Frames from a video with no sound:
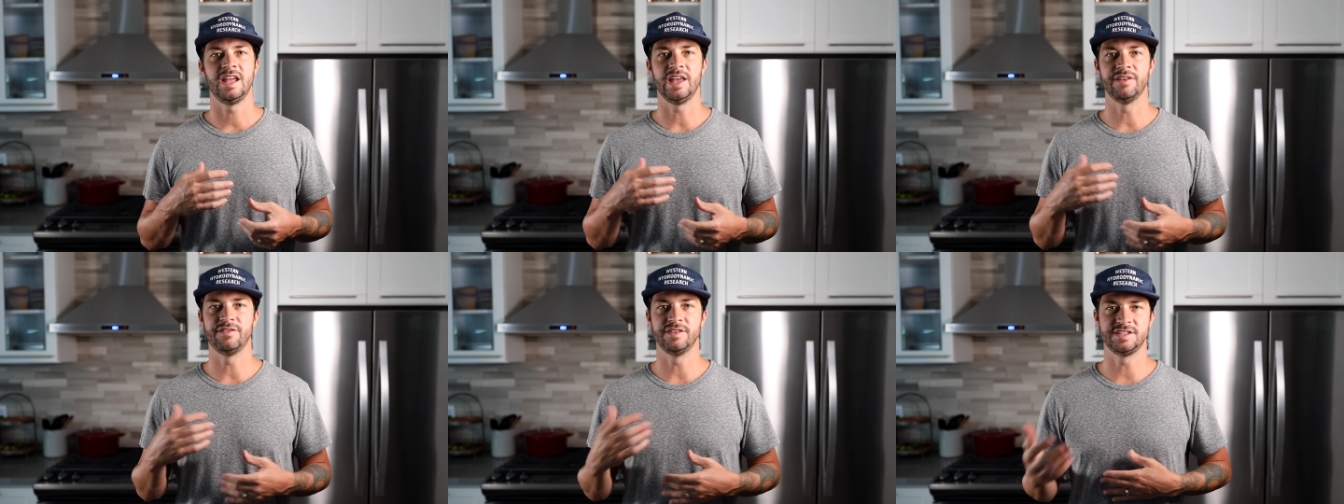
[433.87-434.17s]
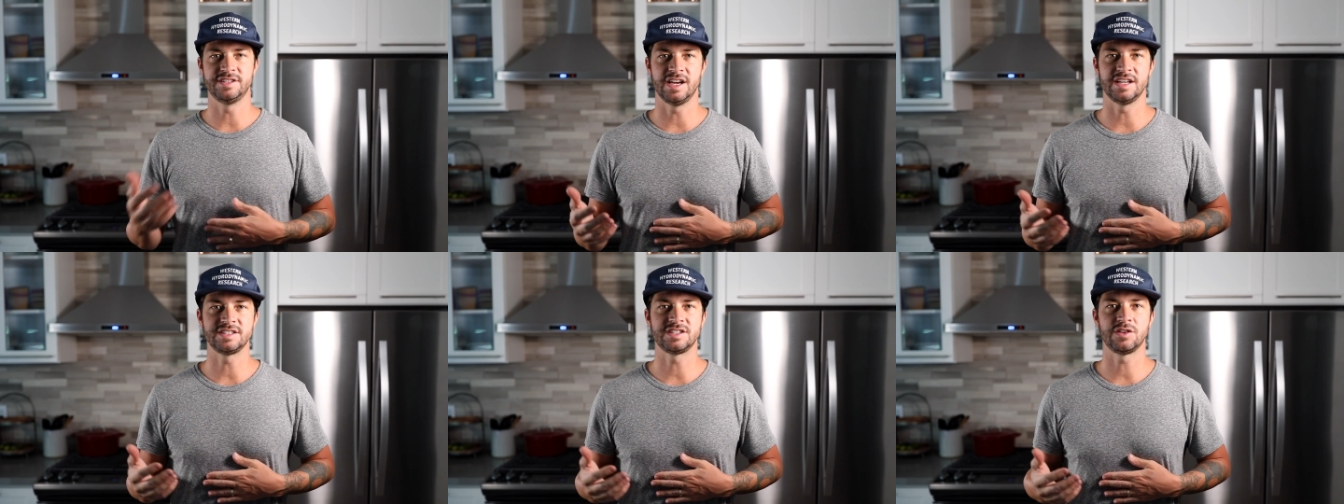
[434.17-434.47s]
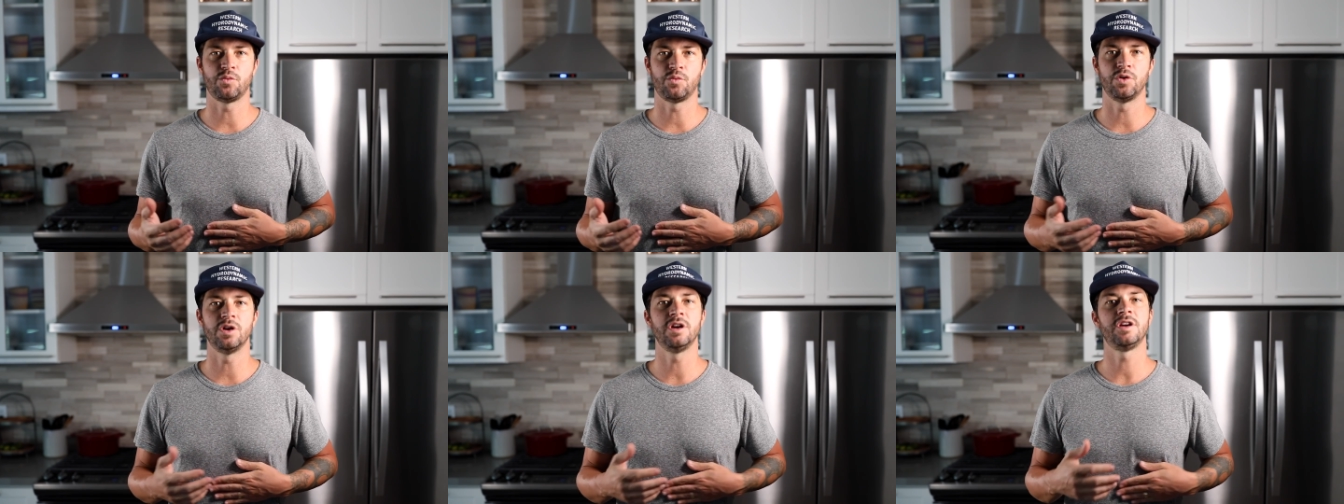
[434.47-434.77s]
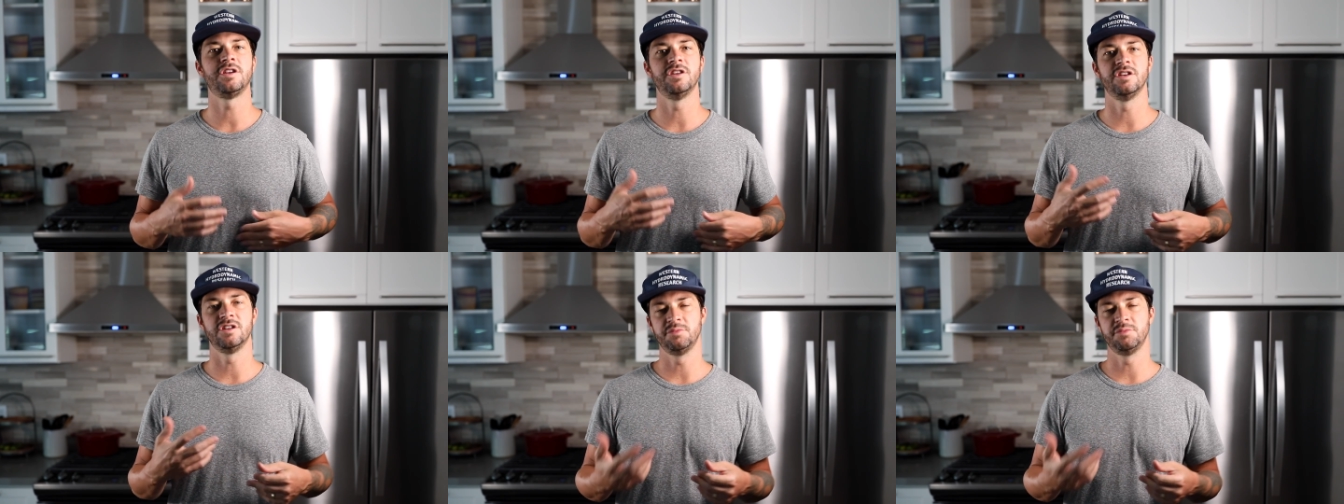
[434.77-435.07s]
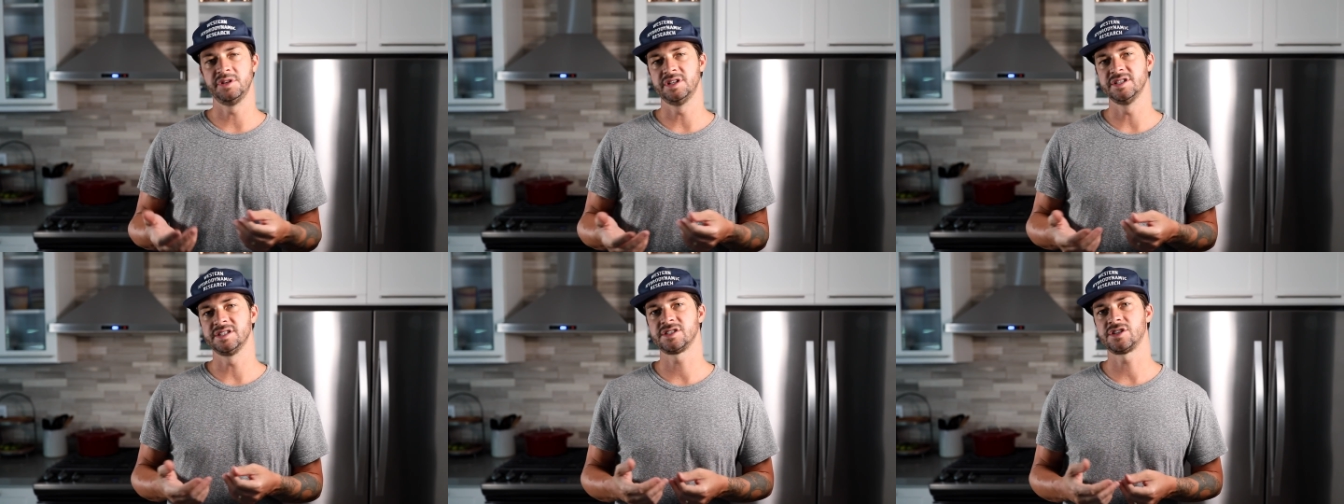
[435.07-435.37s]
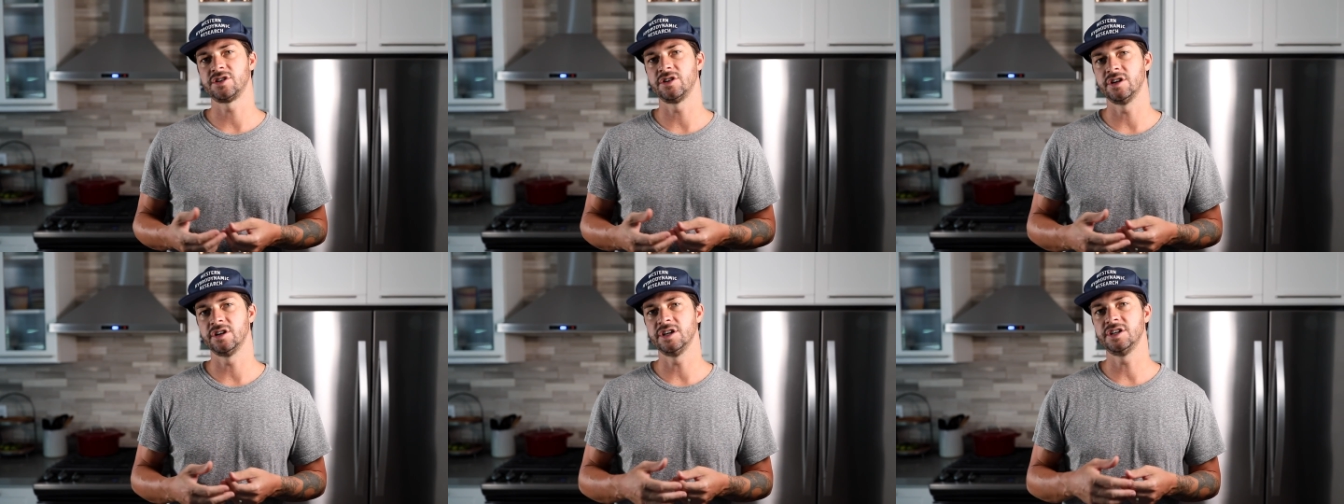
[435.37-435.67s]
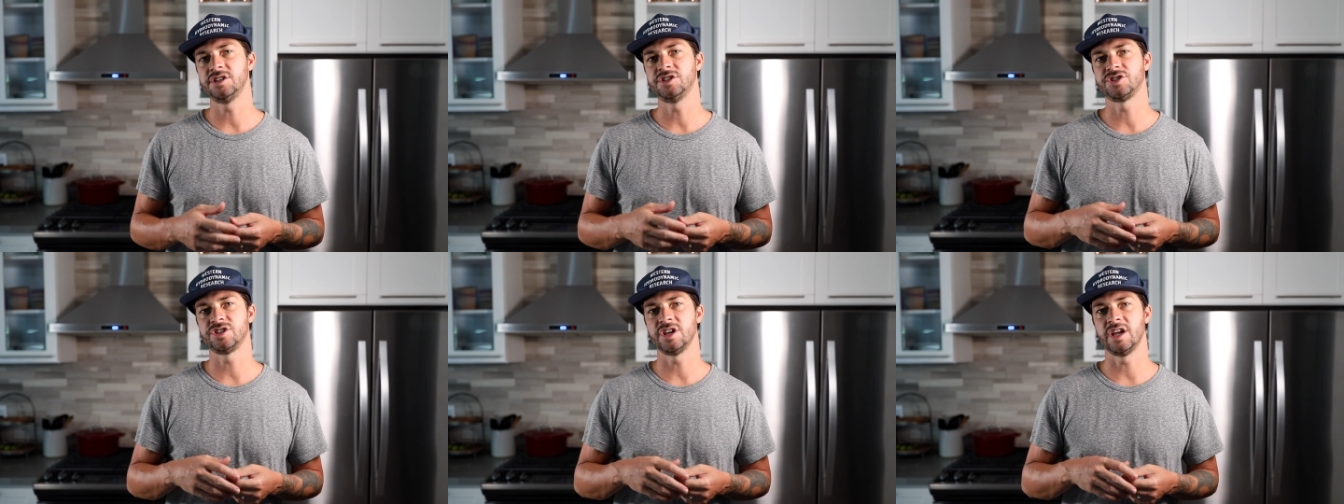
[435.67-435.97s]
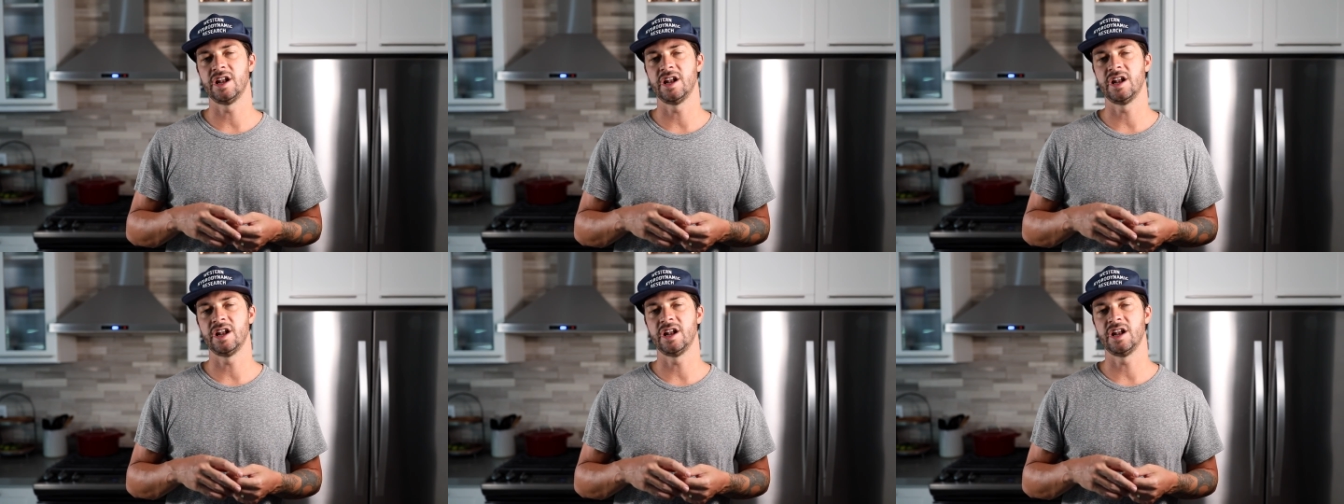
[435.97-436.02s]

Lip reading: if it doesn't work, you're gonna be discouraged,